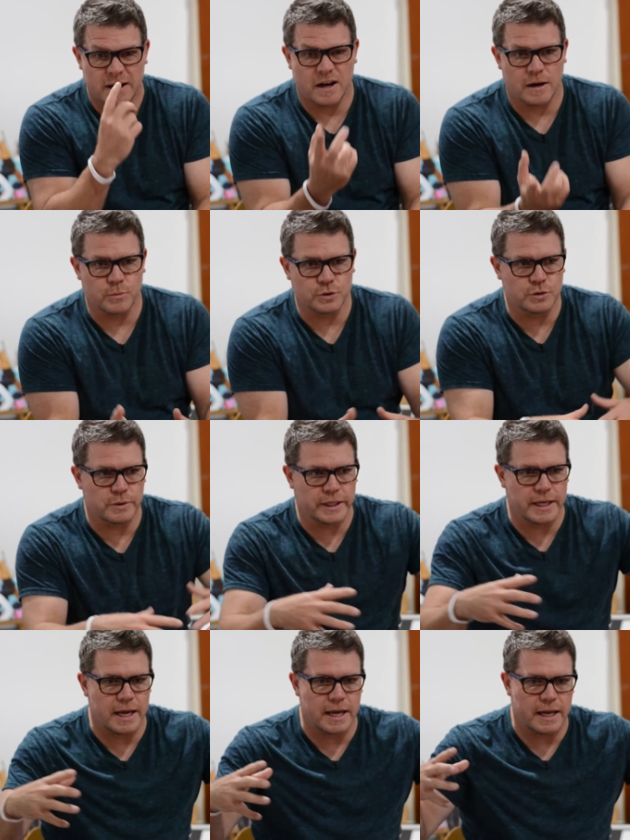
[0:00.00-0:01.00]
We're
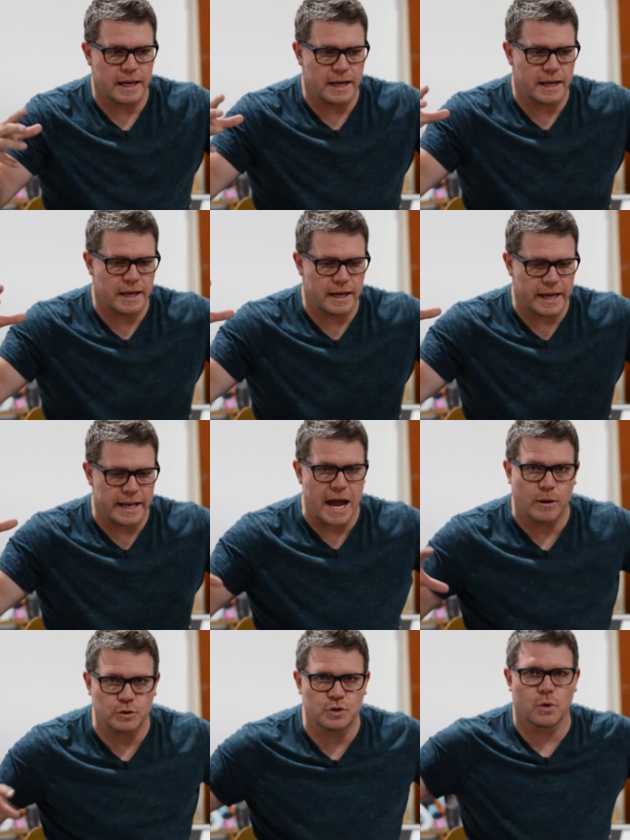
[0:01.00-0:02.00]
doing an
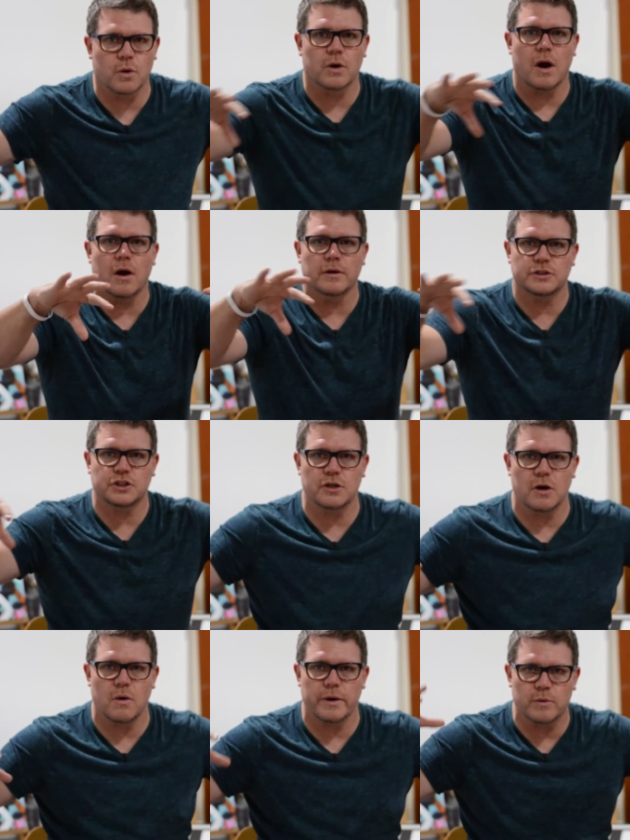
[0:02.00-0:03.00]
outdoor art
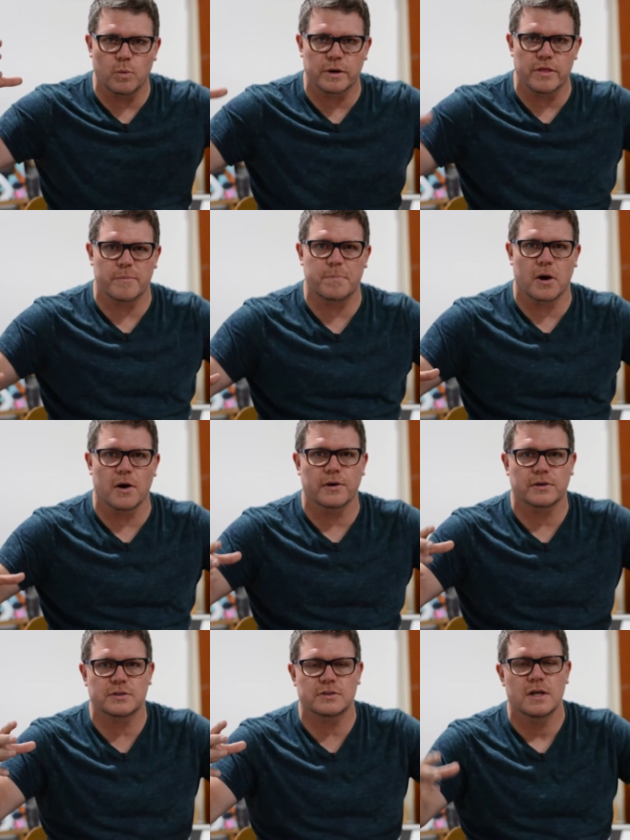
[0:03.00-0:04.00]
show in one of the
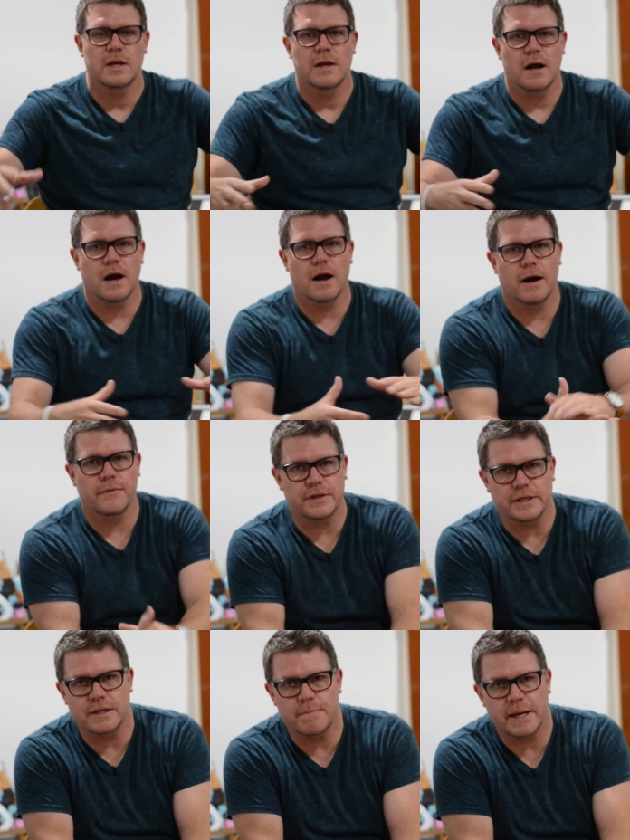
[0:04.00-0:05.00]
parks on
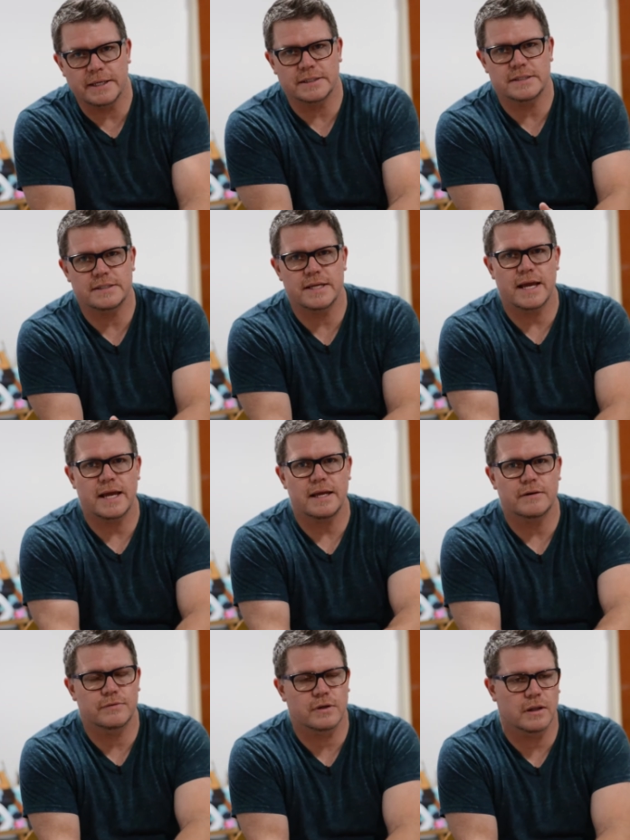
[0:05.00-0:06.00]
the Independence Day
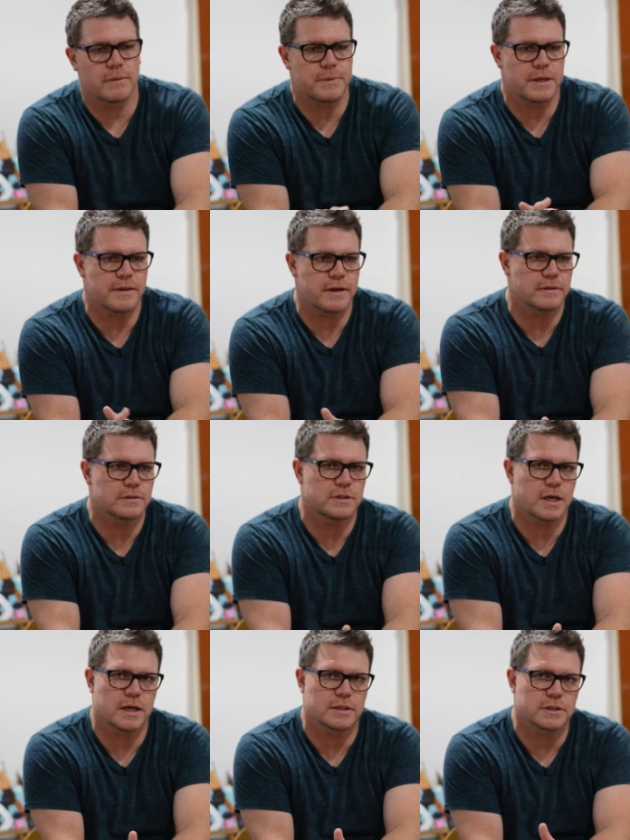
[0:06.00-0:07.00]
of Colombia there,
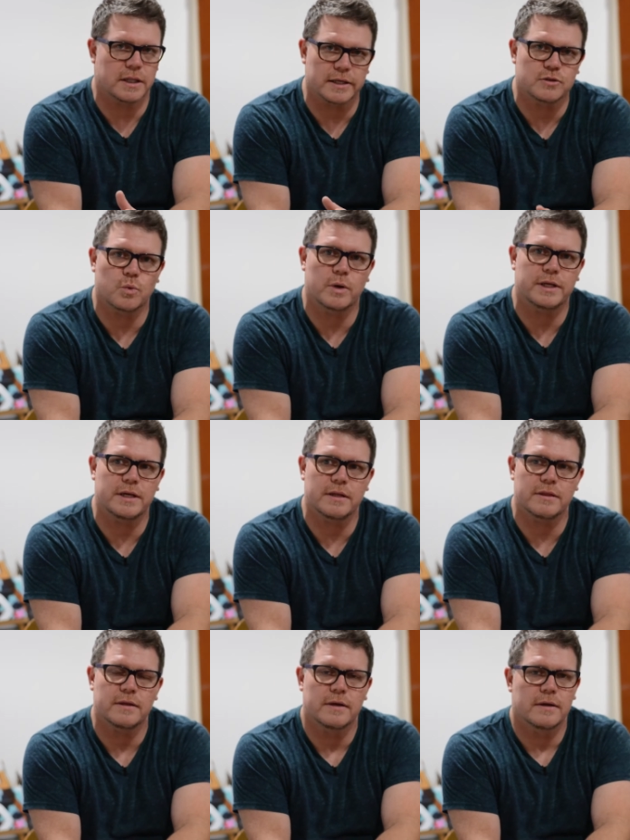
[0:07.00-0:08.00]
July
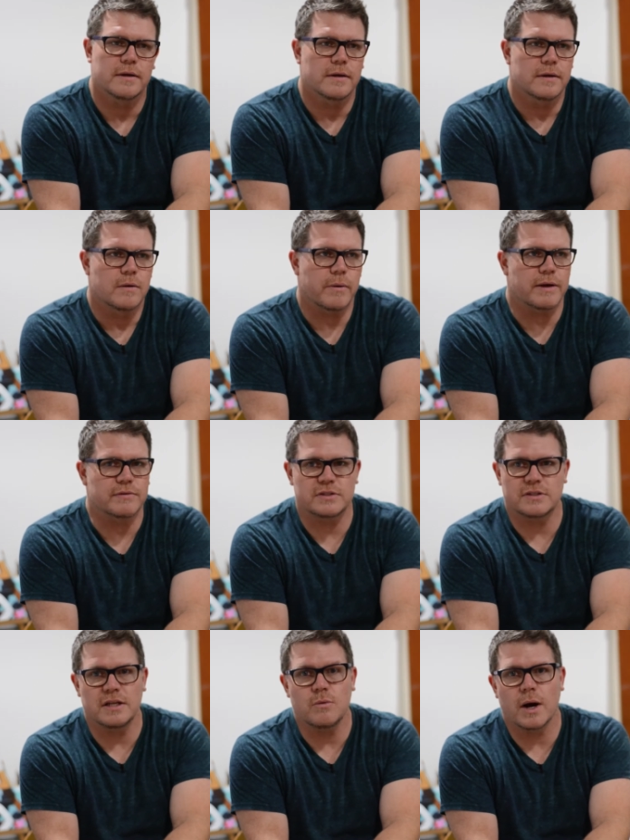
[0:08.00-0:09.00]
20th. We have a
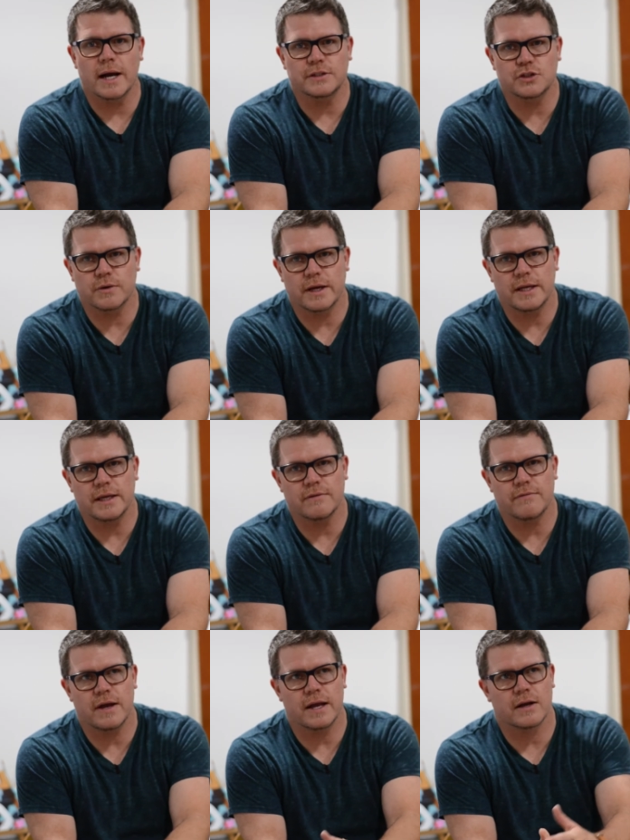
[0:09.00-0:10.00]
citywide training
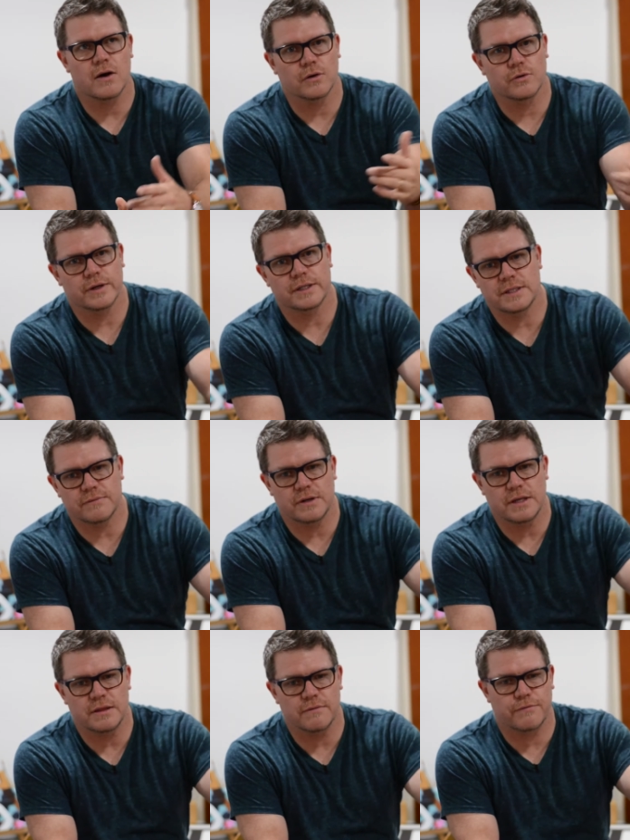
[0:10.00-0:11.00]
event called
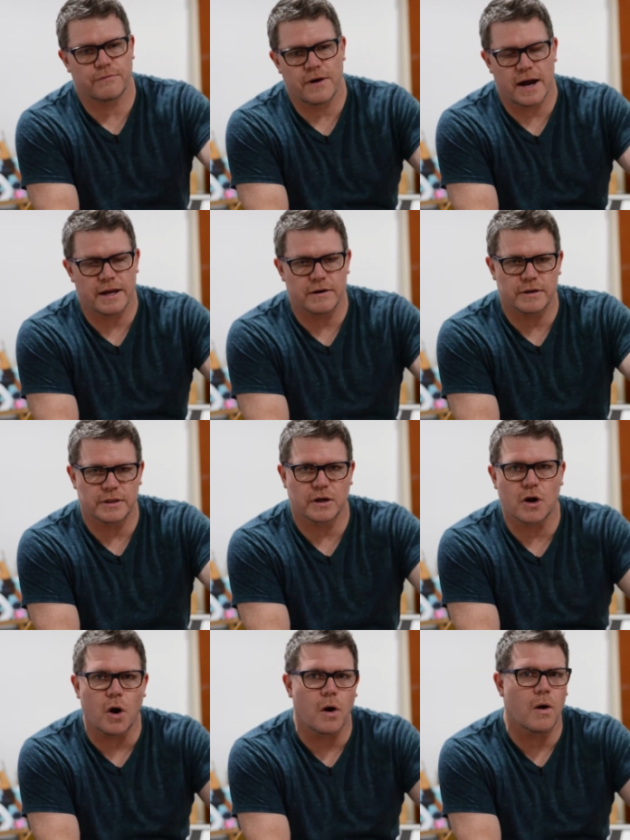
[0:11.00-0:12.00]
Creativity, the Fire, and the
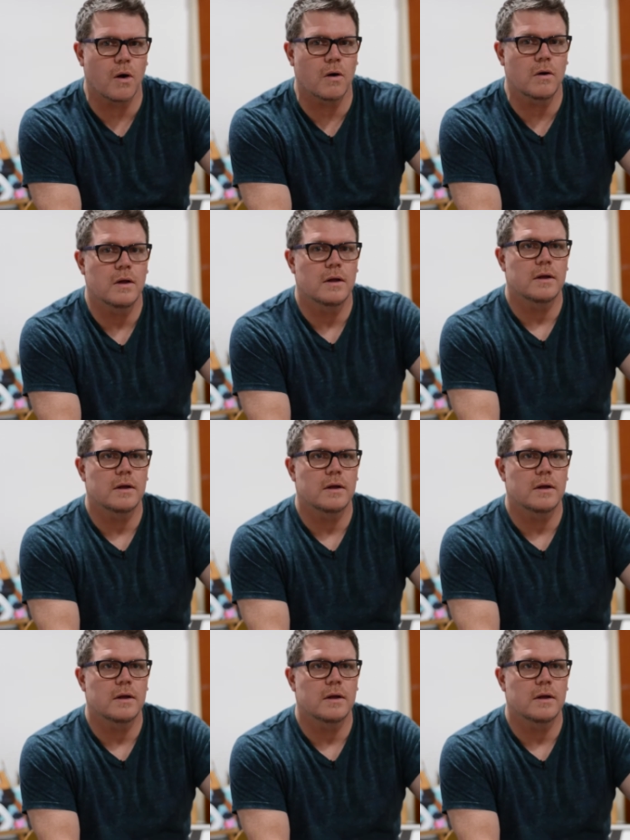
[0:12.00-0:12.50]
Call.